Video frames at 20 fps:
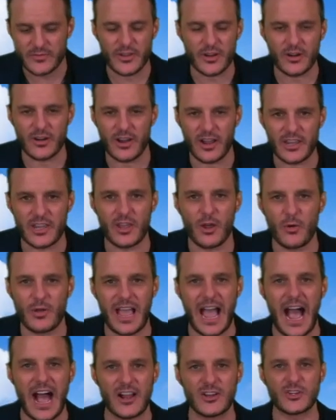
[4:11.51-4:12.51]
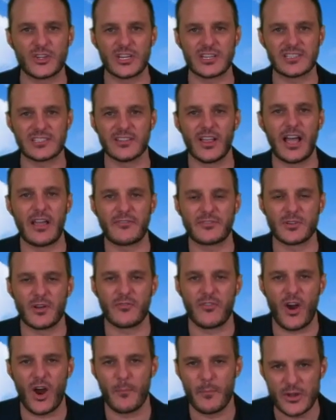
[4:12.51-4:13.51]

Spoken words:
your conscious life so far,